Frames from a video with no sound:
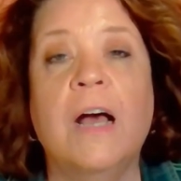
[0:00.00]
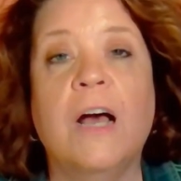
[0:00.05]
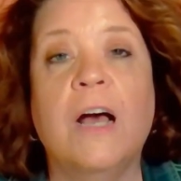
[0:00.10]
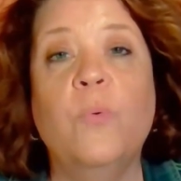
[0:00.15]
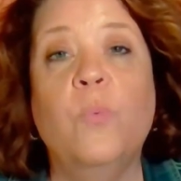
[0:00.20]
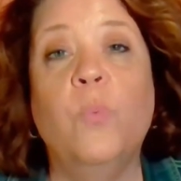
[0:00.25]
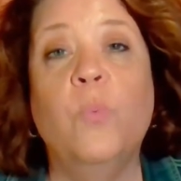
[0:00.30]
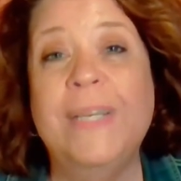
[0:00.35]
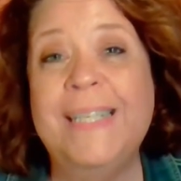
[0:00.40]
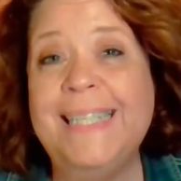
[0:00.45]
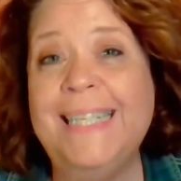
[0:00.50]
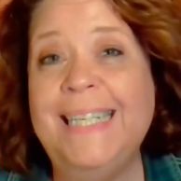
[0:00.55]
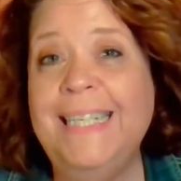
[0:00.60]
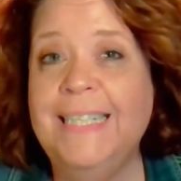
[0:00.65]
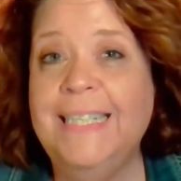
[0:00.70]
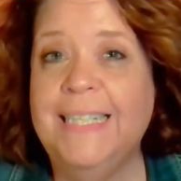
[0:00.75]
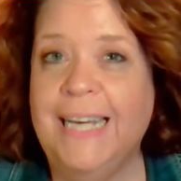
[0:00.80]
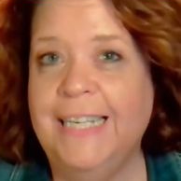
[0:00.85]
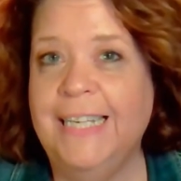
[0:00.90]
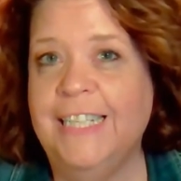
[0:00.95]
A whiskey
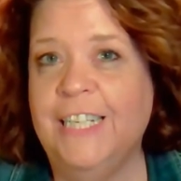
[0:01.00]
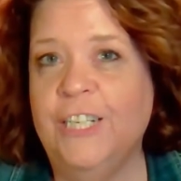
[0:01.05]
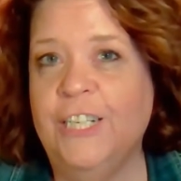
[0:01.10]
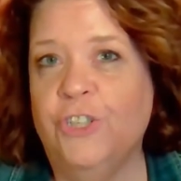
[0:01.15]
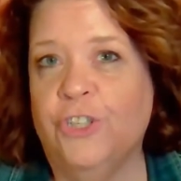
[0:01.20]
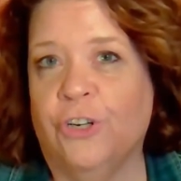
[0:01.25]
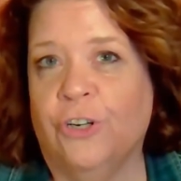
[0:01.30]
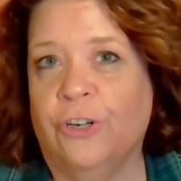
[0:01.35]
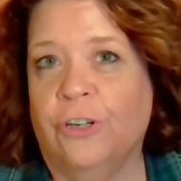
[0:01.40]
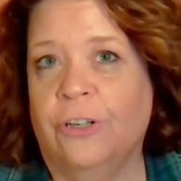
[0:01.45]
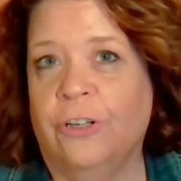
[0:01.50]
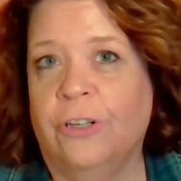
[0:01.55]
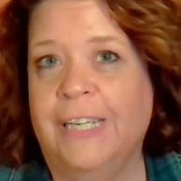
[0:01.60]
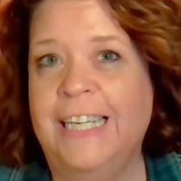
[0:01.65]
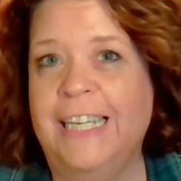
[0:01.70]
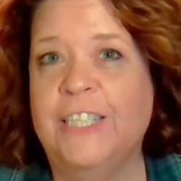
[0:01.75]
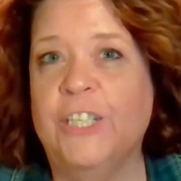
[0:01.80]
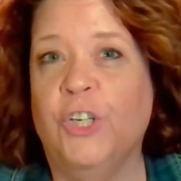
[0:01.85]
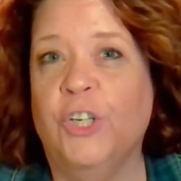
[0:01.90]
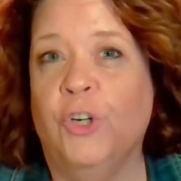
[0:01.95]
tasting journal
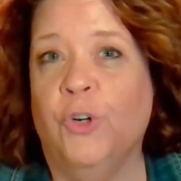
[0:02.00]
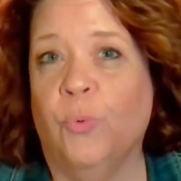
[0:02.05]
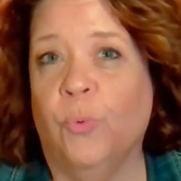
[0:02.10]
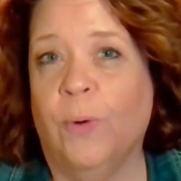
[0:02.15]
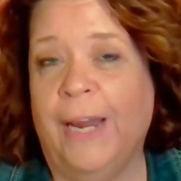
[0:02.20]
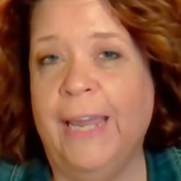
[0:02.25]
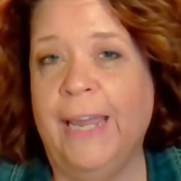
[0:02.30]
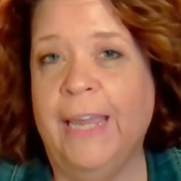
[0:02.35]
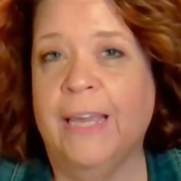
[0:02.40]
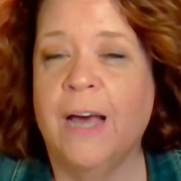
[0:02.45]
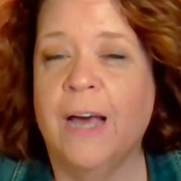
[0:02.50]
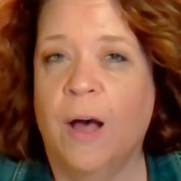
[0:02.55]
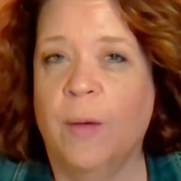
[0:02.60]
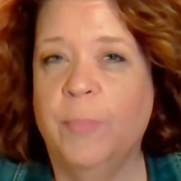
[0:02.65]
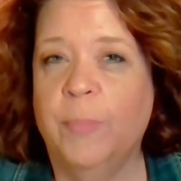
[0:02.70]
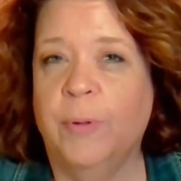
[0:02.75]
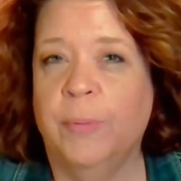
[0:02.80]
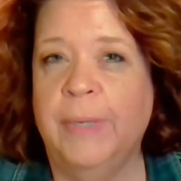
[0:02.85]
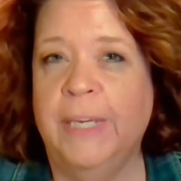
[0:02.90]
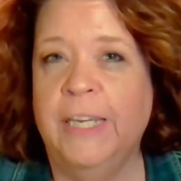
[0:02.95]
is a great
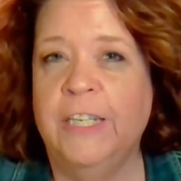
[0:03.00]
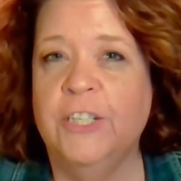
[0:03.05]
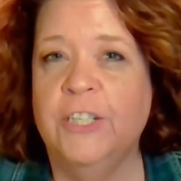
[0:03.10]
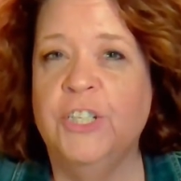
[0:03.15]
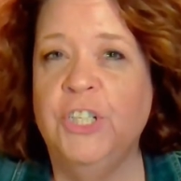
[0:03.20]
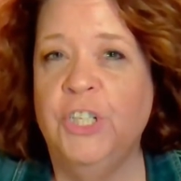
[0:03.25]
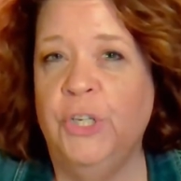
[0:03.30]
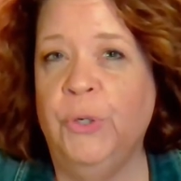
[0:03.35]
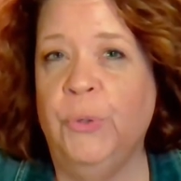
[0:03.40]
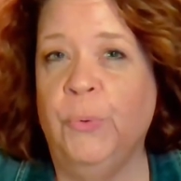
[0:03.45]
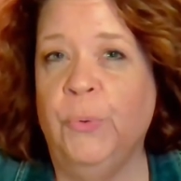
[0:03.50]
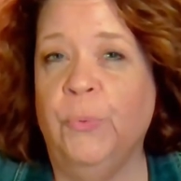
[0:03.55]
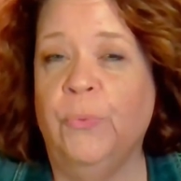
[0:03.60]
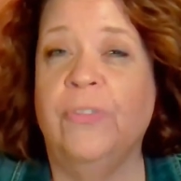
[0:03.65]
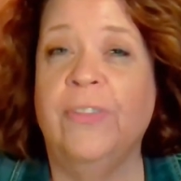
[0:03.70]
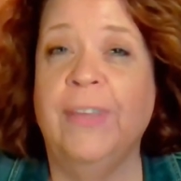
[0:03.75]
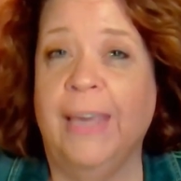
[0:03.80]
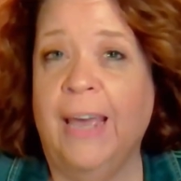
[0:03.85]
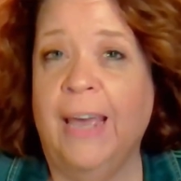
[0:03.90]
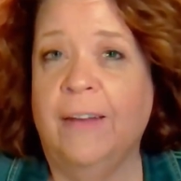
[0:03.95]
complement to
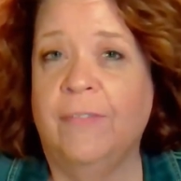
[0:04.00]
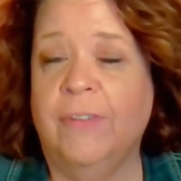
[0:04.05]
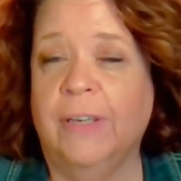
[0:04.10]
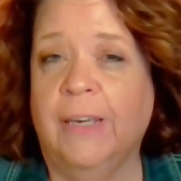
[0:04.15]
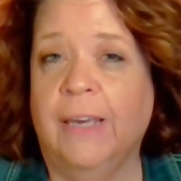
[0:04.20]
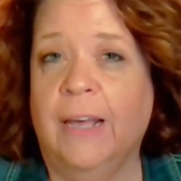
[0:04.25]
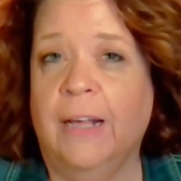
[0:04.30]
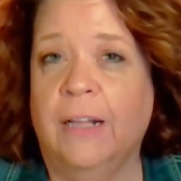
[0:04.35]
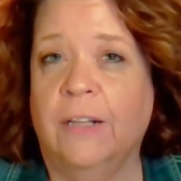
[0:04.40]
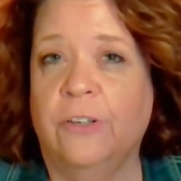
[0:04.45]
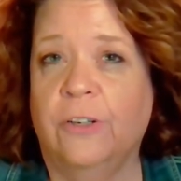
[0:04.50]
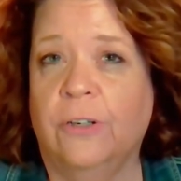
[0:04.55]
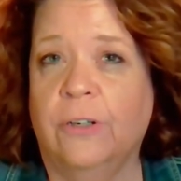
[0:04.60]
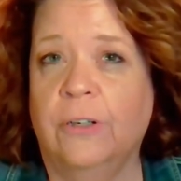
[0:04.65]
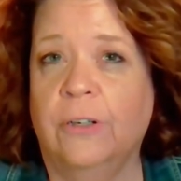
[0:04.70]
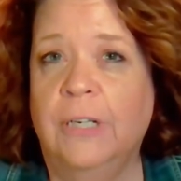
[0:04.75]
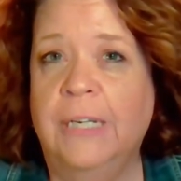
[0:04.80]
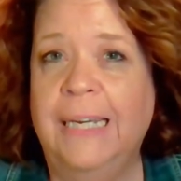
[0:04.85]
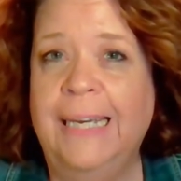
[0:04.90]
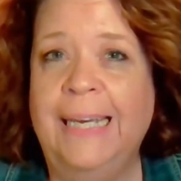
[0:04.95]
the advent calendar.
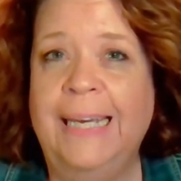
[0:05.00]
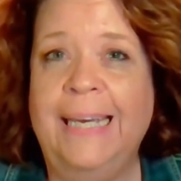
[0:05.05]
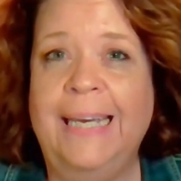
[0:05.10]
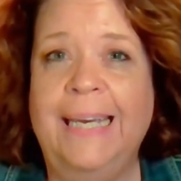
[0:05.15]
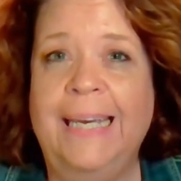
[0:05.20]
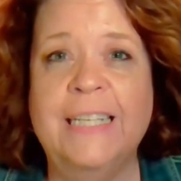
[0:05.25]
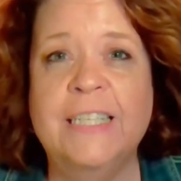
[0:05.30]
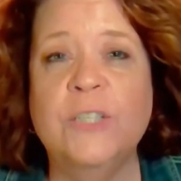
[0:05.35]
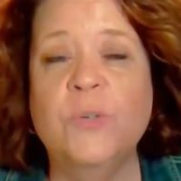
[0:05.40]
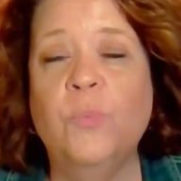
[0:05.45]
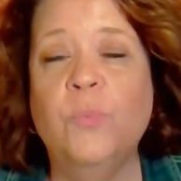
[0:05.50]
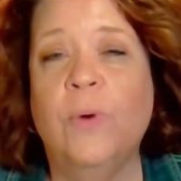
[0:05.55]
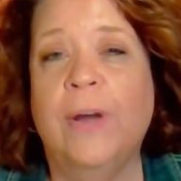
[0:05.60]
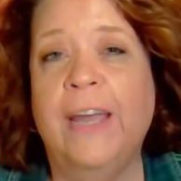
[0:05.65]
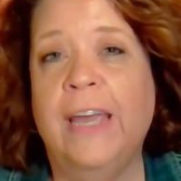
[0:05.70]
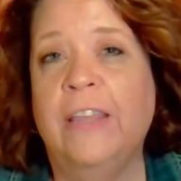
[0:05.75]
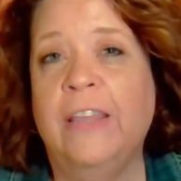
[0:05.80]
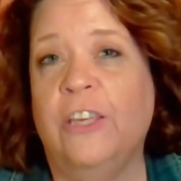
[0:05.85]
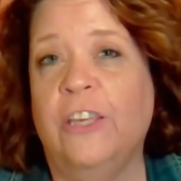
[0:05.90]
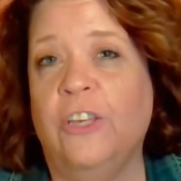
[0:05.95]
It's a
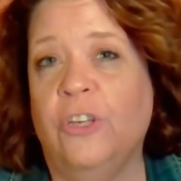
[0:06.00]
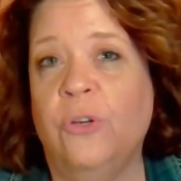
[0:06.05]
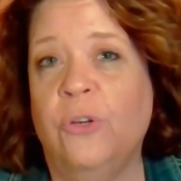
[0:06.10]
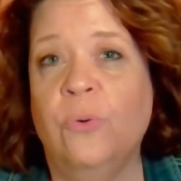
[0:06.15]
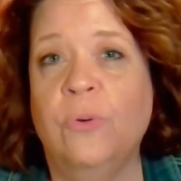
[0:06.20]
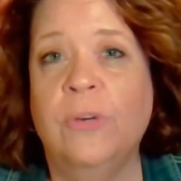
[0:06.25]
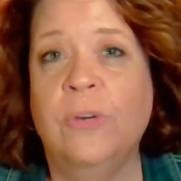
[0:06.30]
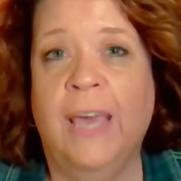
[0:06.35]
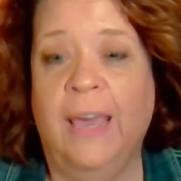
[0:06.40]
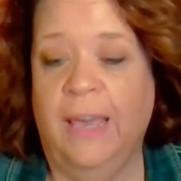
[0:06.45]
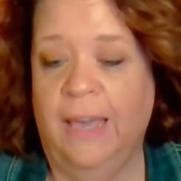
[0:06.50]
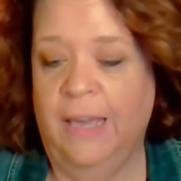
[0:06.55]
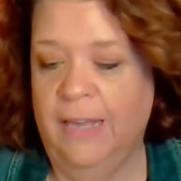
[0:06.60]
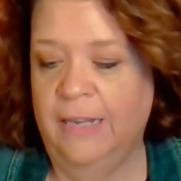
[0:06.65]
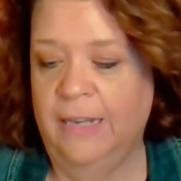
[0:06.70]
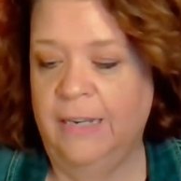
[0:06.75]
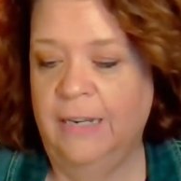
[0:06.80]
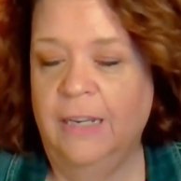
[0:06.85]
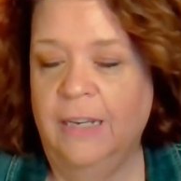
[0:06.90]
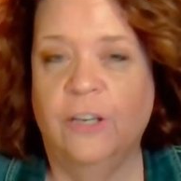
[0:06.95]
way that you
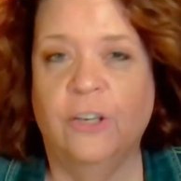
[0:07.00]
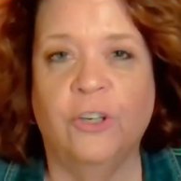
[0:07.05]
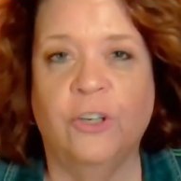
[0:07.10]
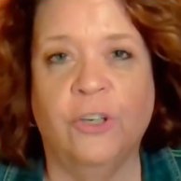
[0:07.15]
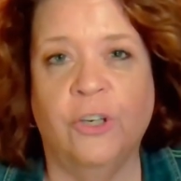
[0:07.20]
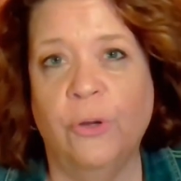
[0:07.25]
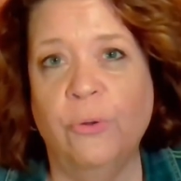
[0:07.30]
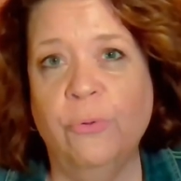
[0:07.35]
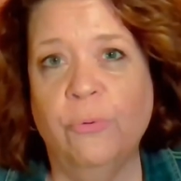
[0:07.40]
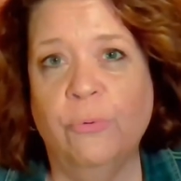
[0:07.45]
can go